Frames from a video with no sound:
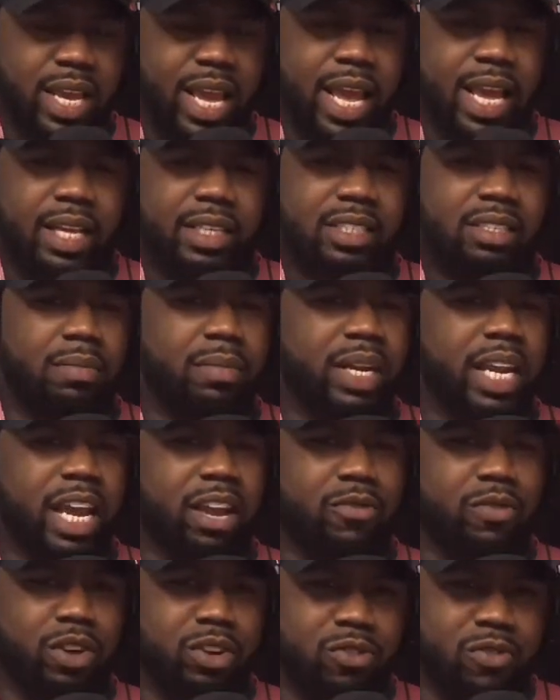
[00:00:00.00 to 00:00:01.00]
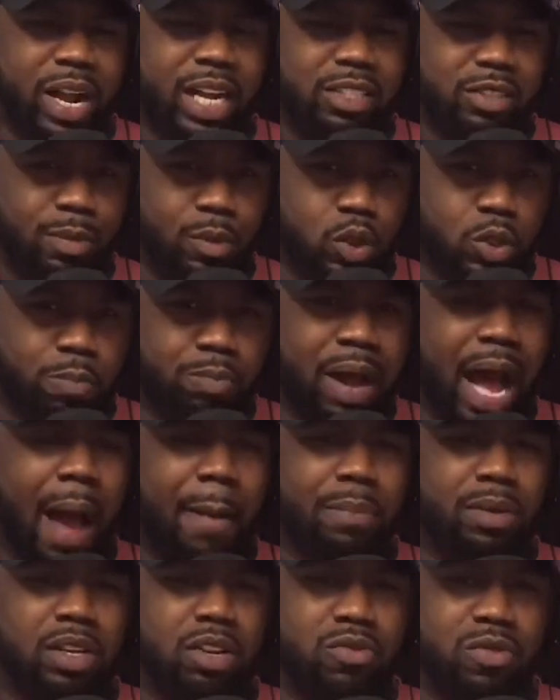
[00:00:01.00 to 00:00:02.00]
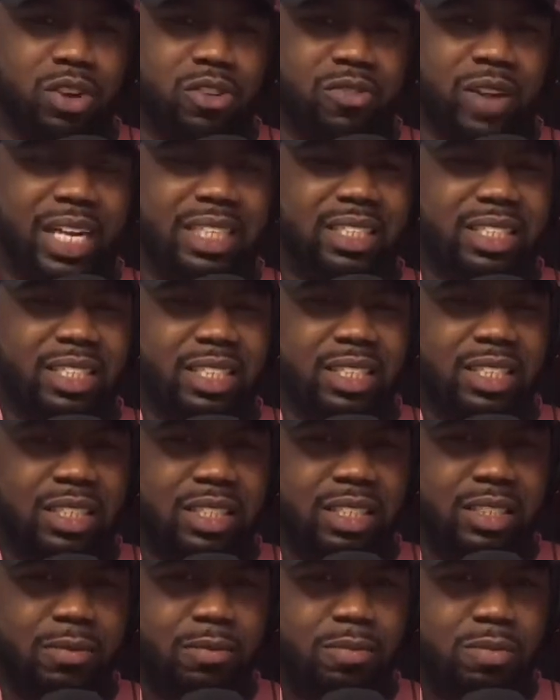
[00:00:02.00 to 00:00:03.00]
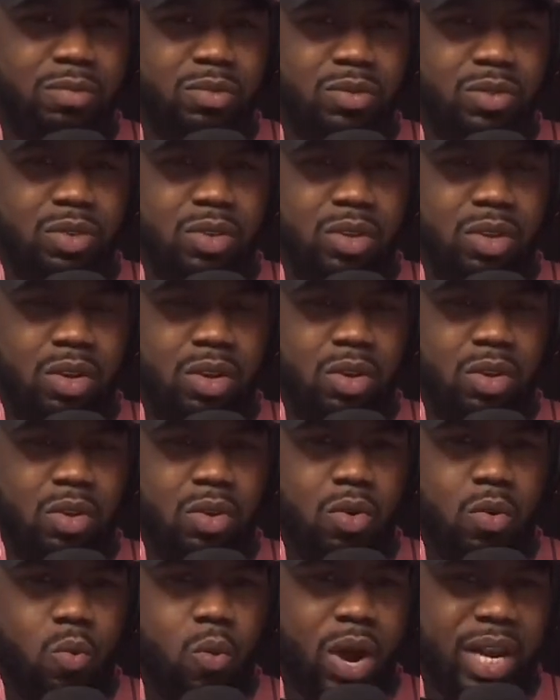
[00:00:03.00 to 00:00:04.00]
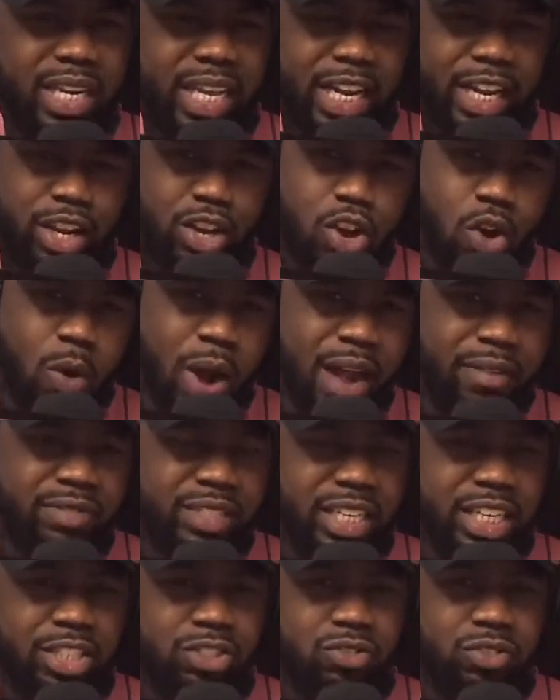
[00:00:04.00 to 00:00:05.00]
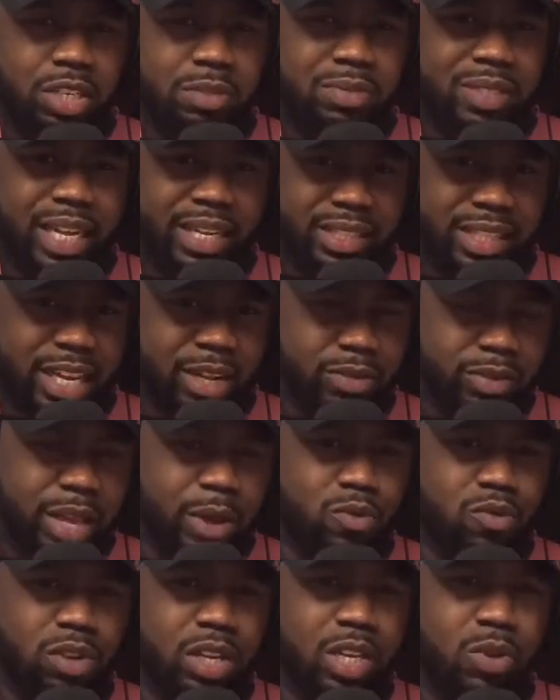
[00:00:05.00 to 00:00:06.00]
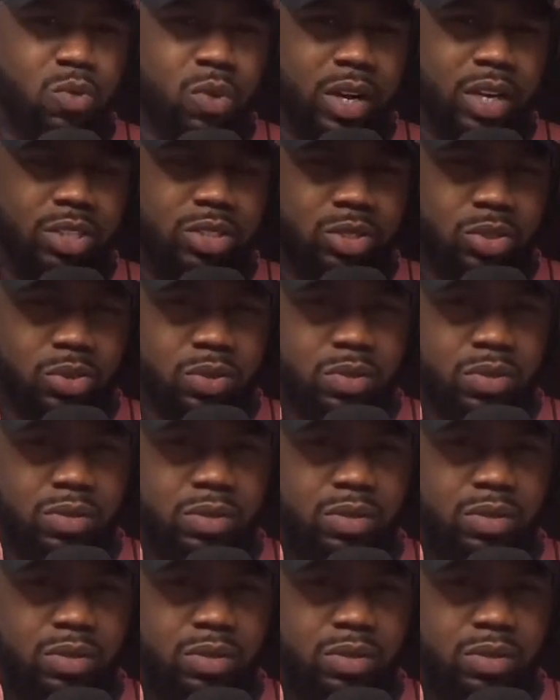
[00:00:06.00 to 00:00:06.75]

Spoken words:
Some of their regret, the most popular regrets is, one, they didn't go after their dreams like they really wanted to.